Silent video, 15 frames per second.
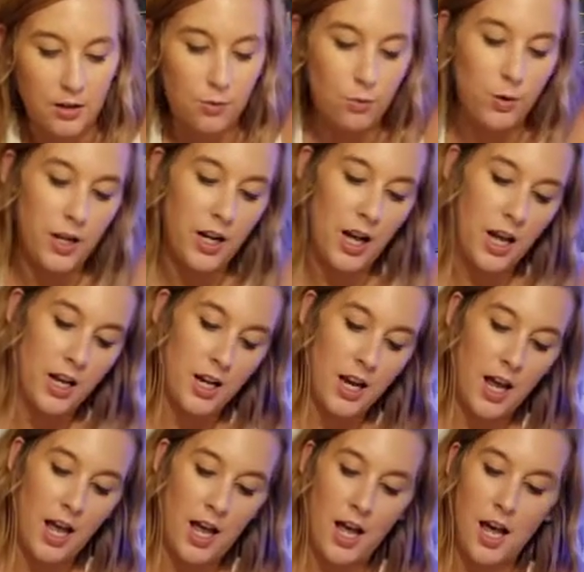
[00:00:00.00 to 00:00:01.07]
we kind of
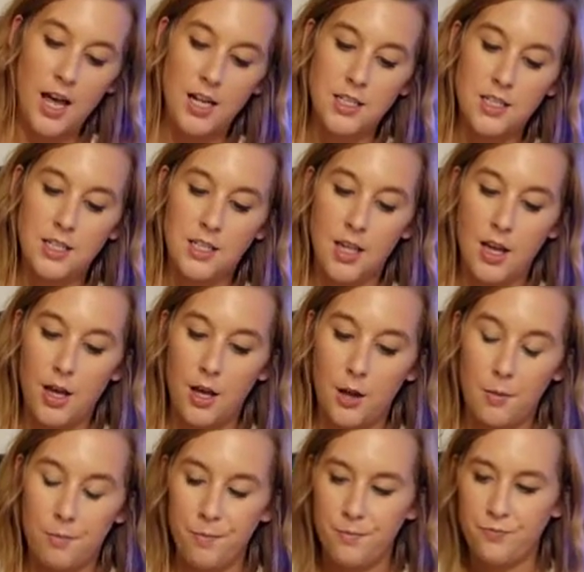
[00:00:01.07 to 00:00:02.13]
had
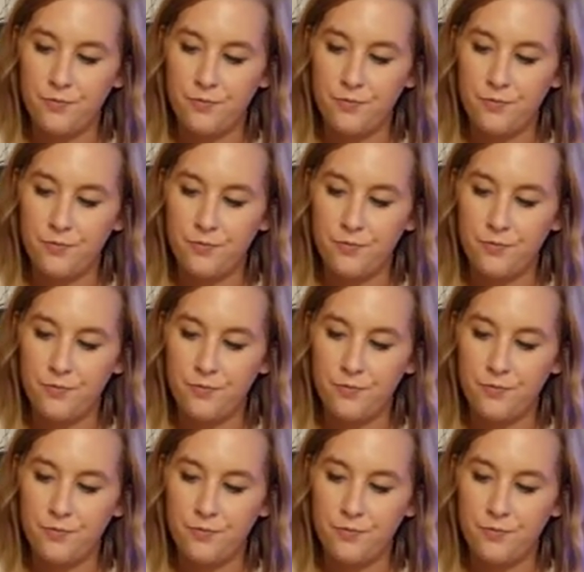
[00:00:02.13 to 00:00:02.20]
some...